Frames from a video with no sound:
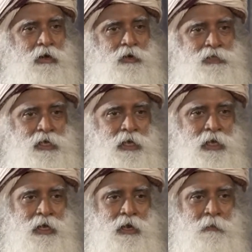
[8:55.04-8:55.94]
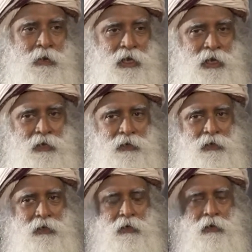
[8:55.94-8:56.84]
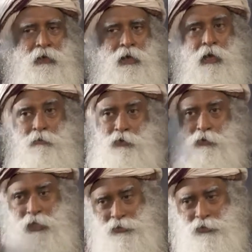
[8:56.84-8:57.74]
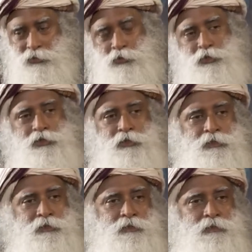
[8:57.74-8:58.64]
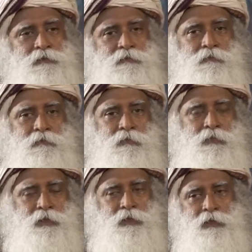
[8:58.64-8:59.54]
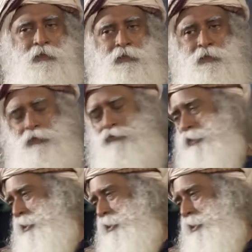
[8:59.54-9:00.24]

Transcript: cloud it's hanging around my head. I'm going to ask these questions. If you